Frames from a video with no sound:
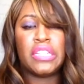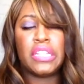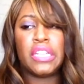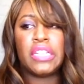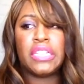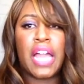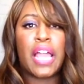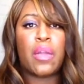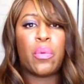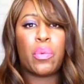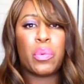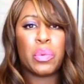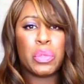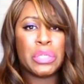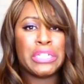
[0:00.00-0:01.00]
looking like
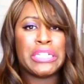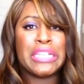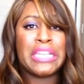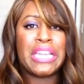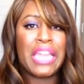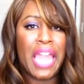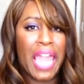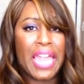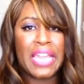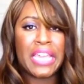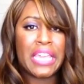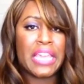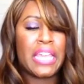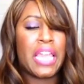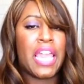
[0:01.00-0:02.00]
really
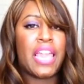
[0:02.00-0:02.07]
cakey,